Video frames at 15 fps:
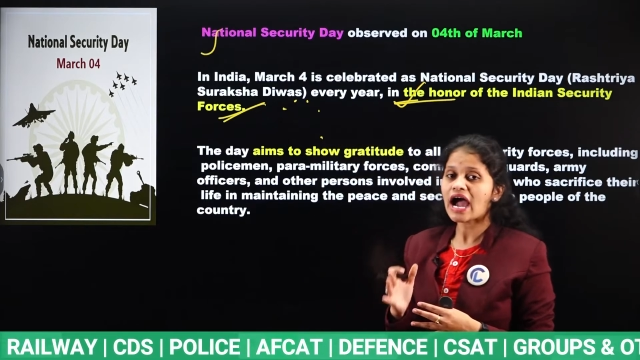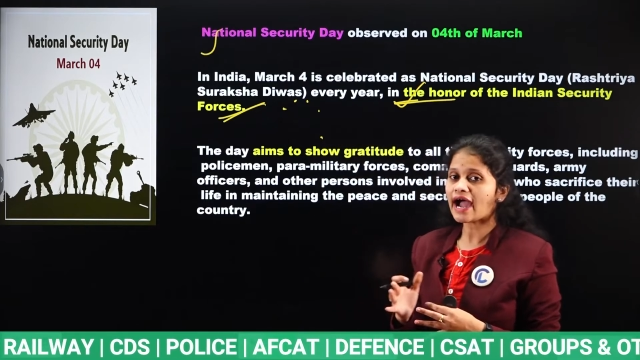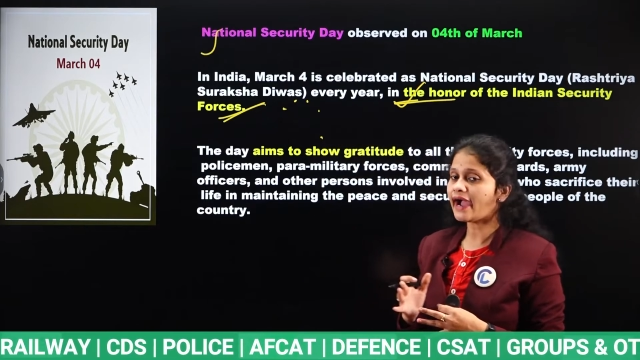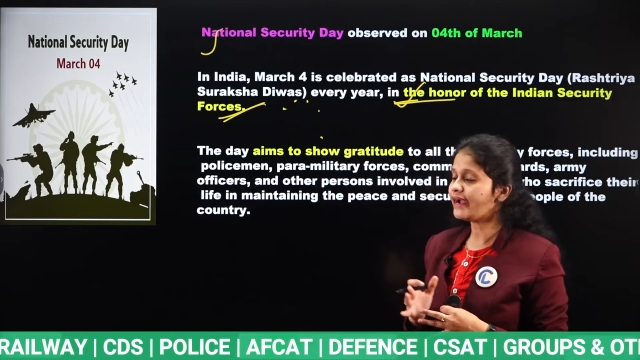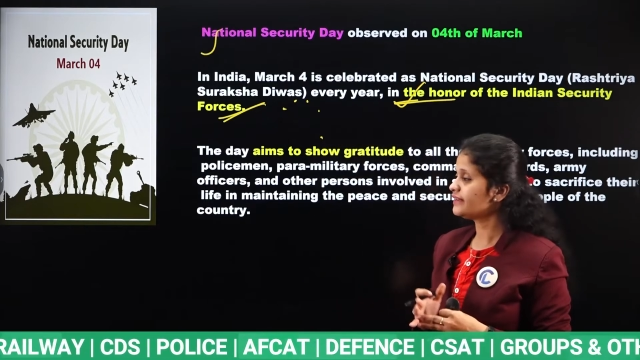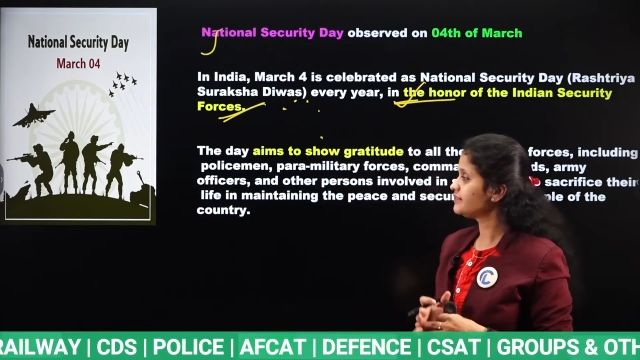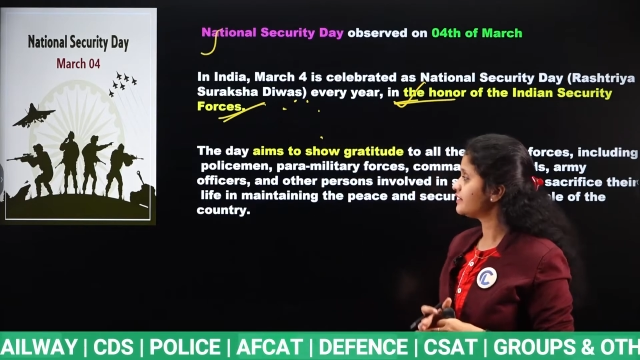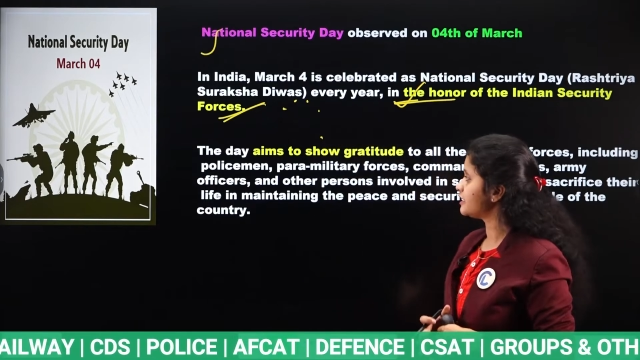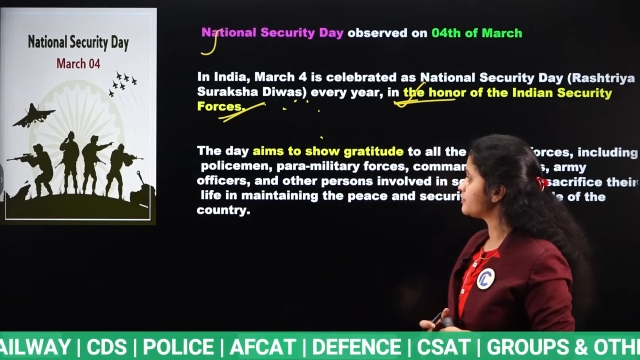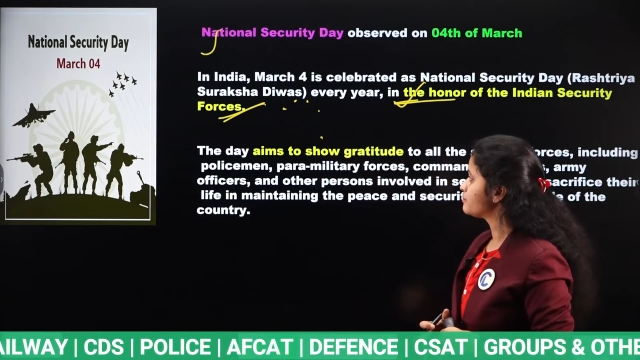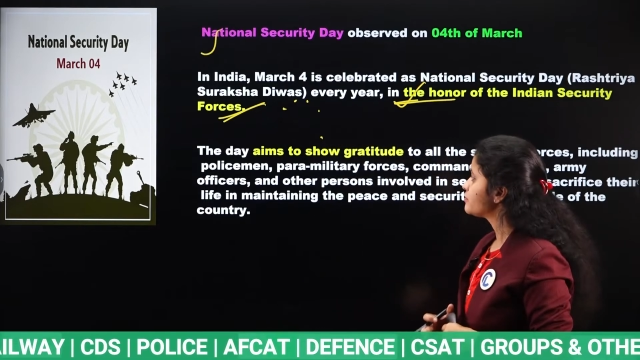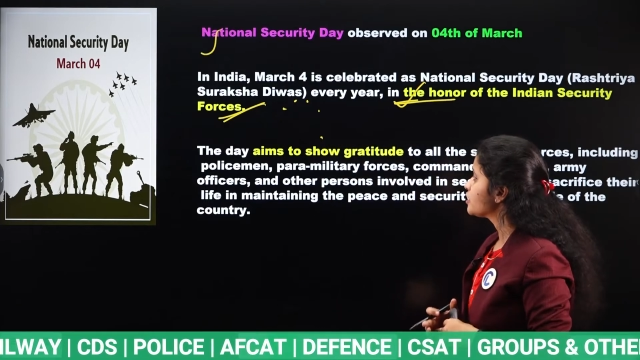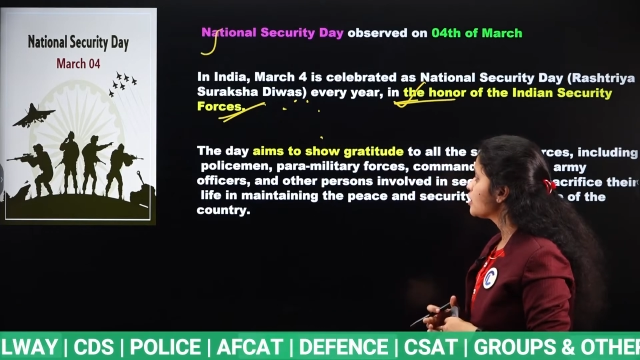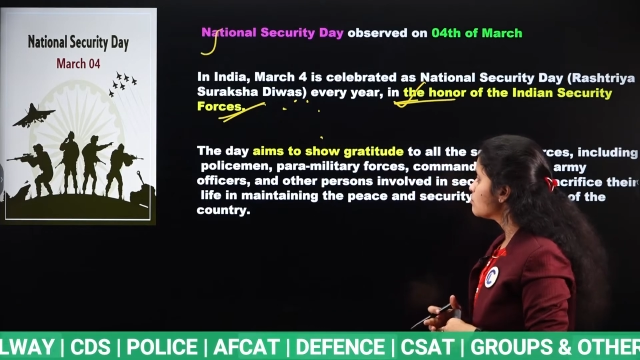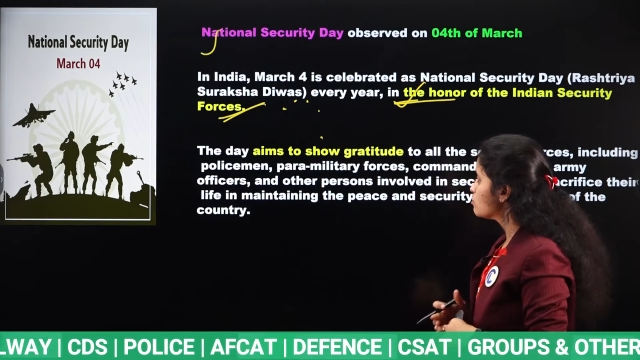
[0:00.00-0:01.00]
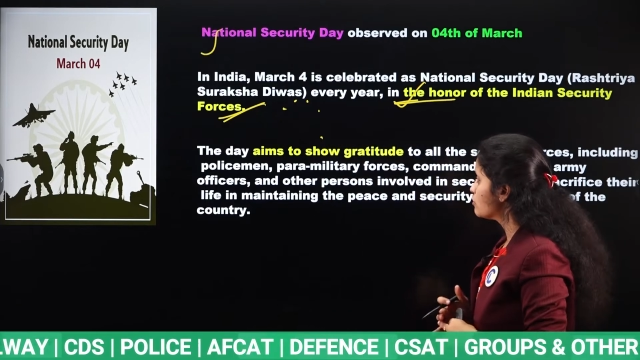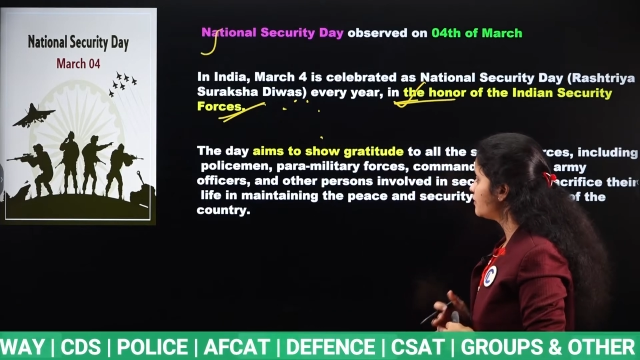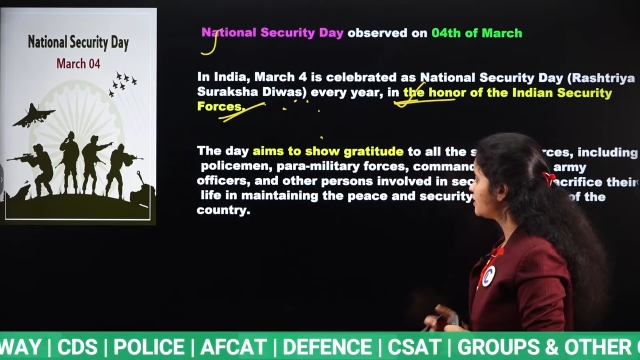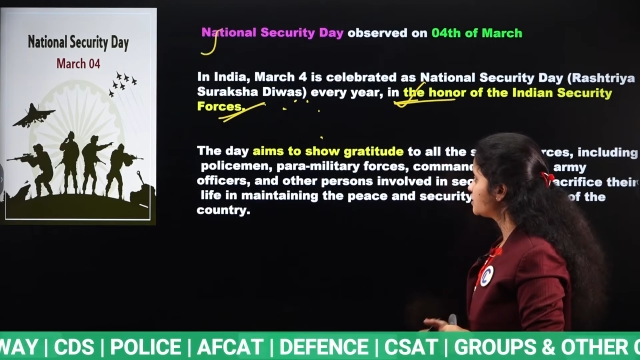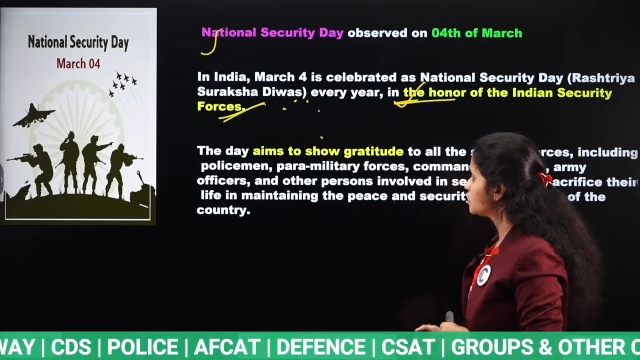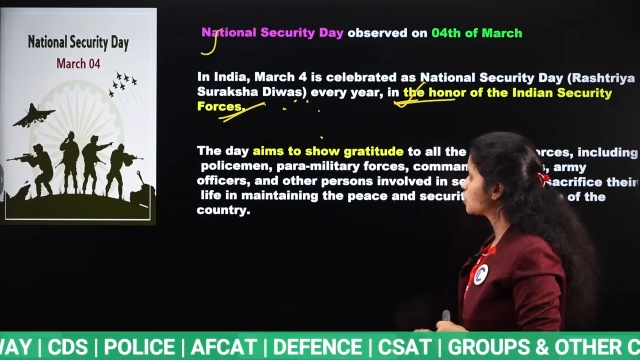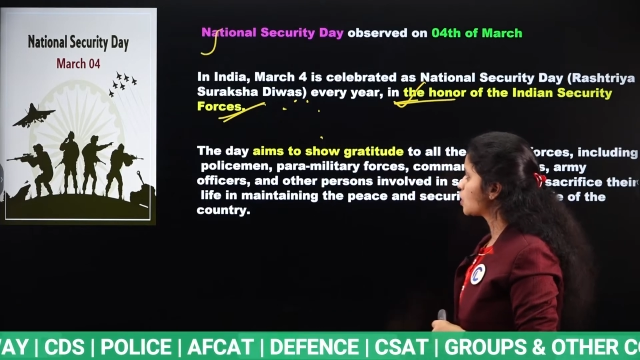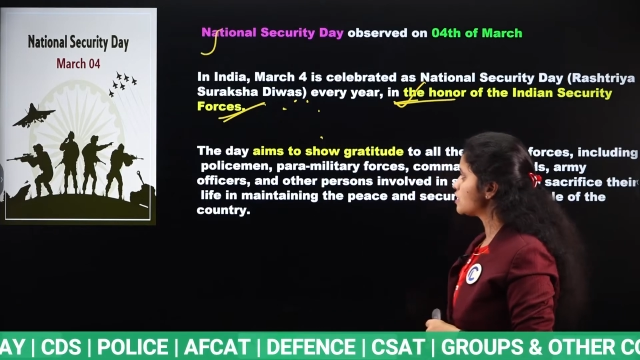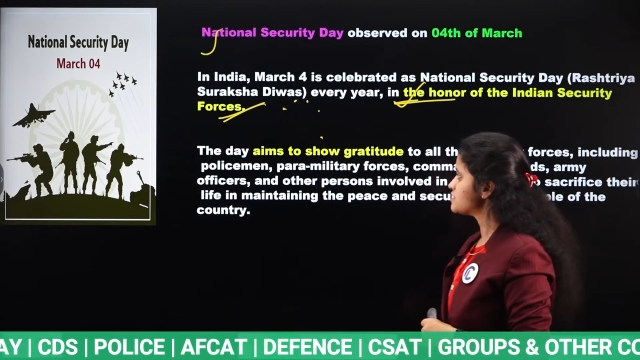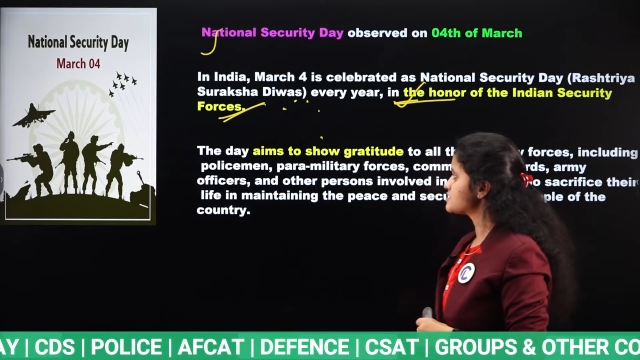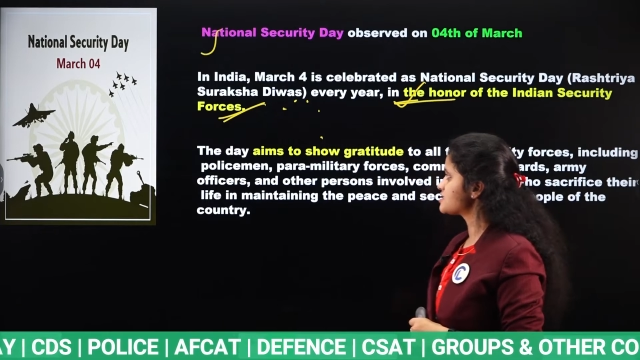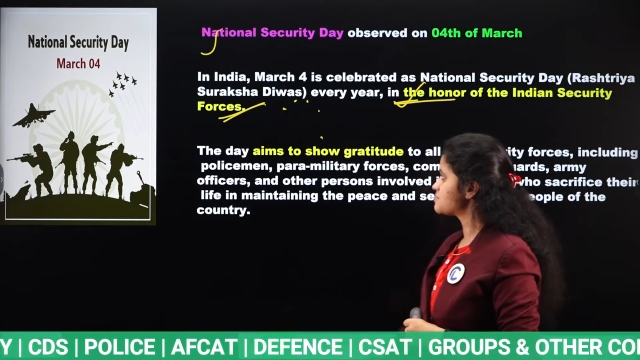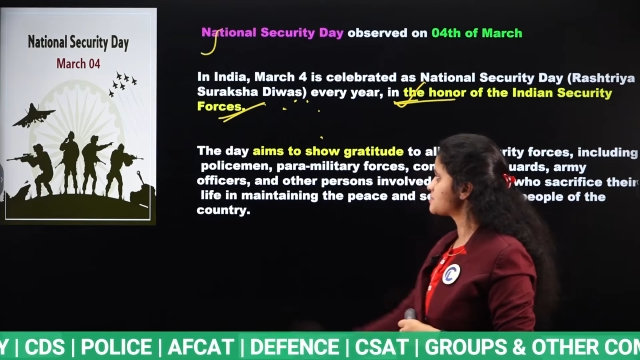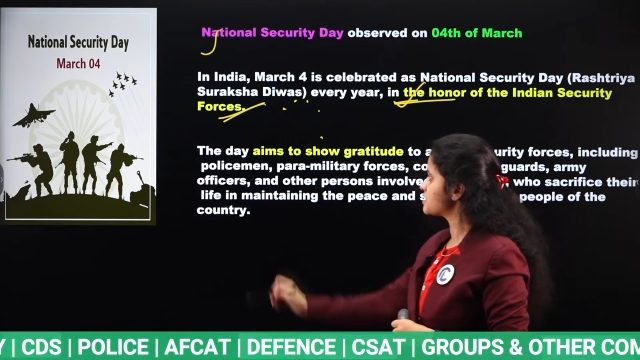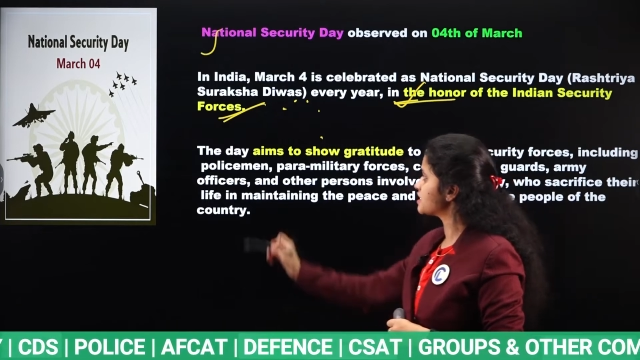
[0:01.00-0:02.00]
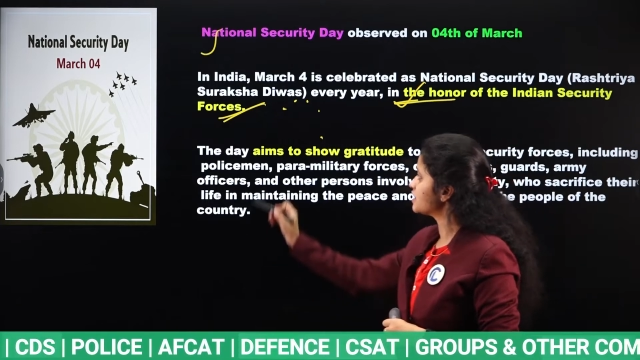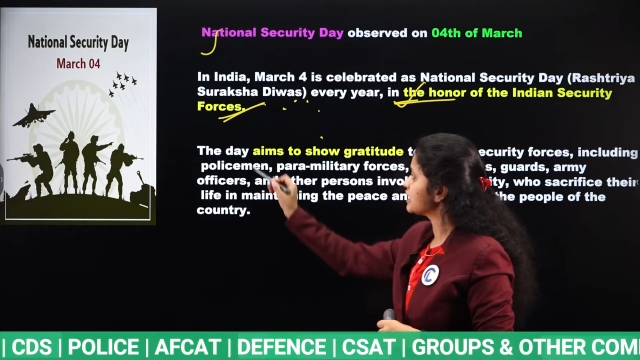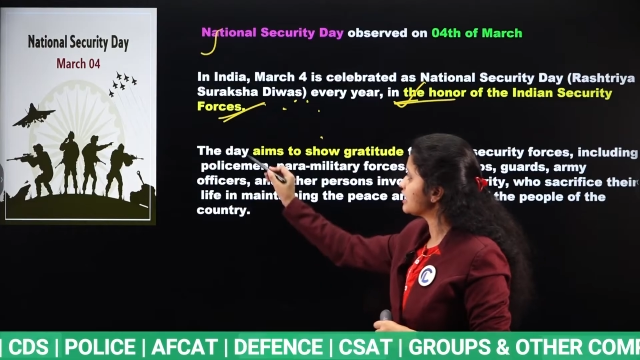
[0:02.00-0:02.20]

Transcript: And then, moving to the concept here,